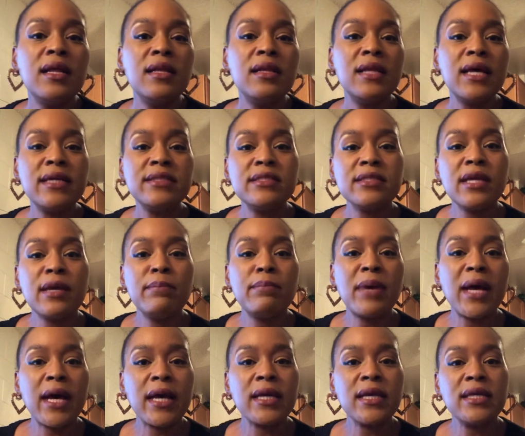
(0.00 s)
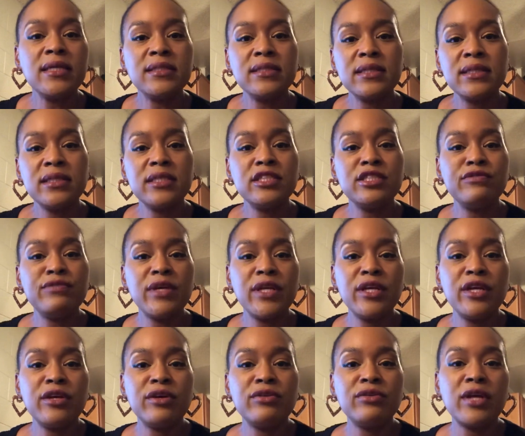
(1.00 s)
Let's get back into this
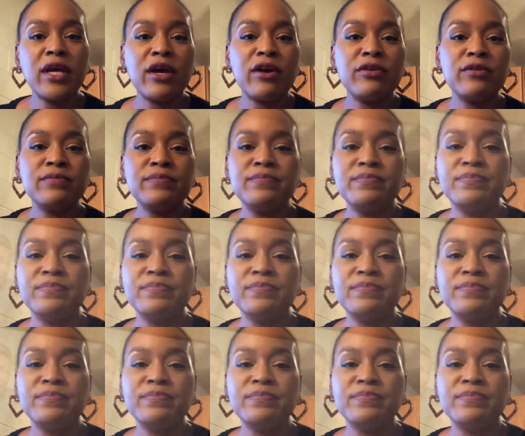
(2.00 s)
video now.